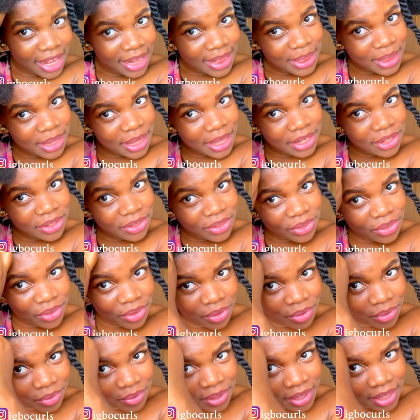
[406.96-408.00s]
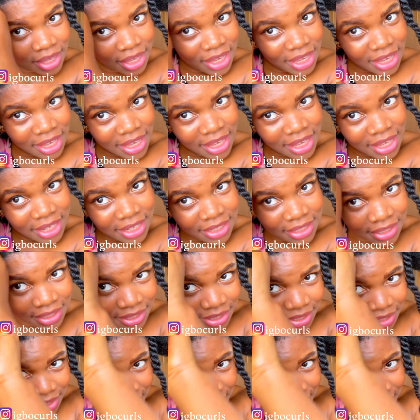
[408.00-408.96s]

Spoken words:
And then you go in.